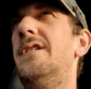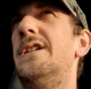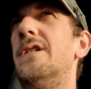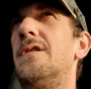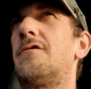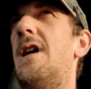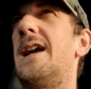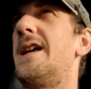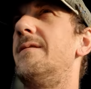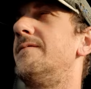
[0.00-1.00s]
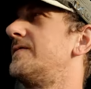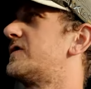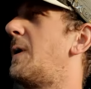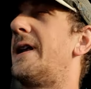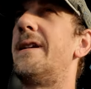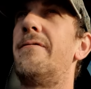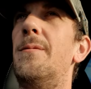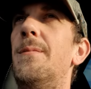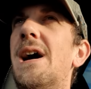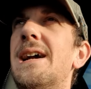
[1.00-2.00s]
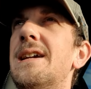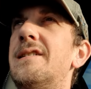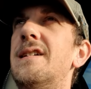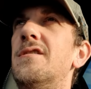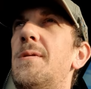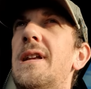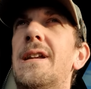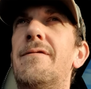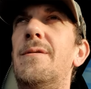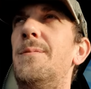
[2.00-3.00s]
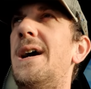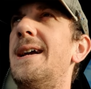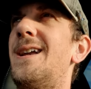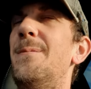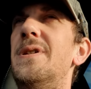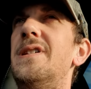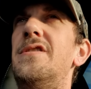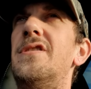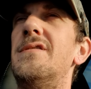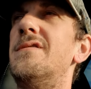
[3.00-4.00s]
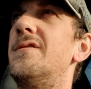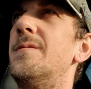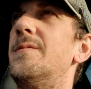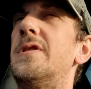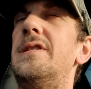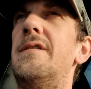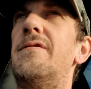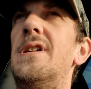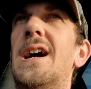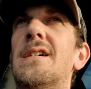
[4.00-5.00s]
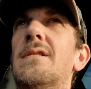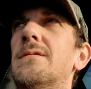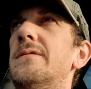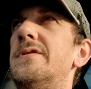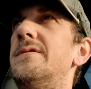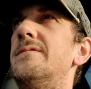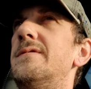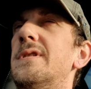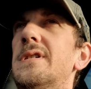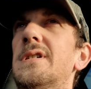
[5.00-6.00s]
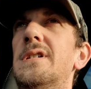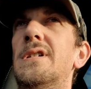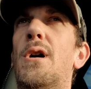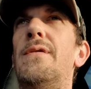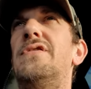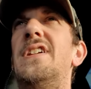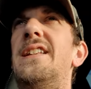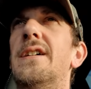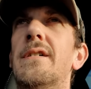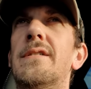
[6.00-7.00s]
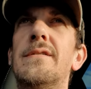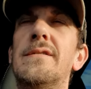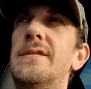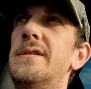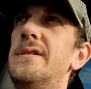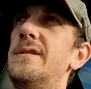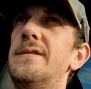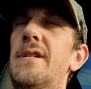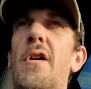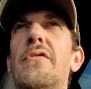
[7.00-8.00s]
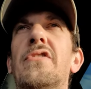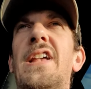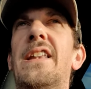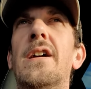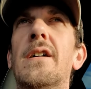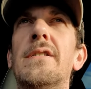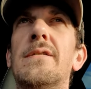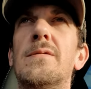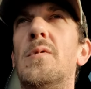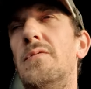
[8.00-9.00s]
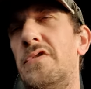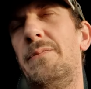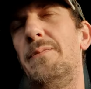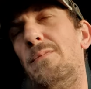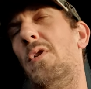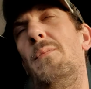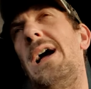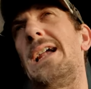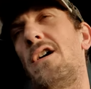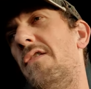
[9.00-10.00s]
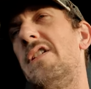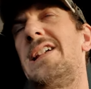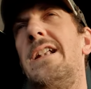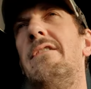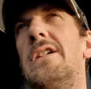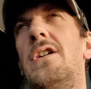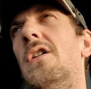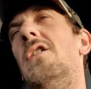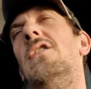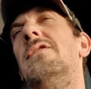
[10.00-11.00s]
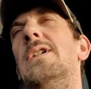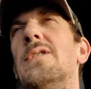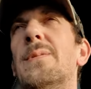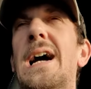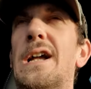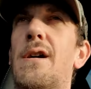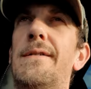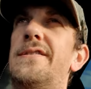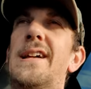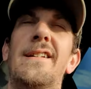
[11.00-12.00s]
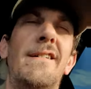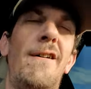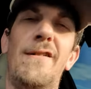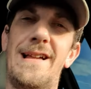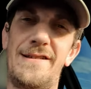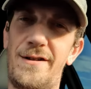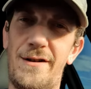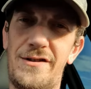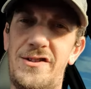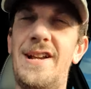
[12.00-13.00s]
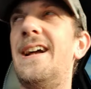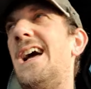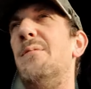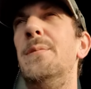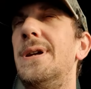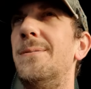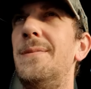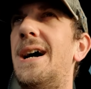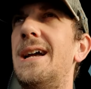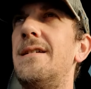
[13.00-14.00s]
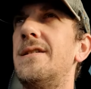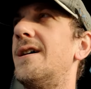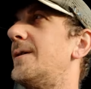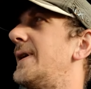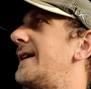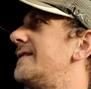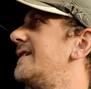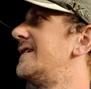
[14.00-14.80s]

You know, trying 20 different mics in 20 different miking positions, with different angles and off centre, on centre, one's one mic on the centre of the cone, the other mic off centre, all that sort of shit, an ambient mic, do you know what I mean?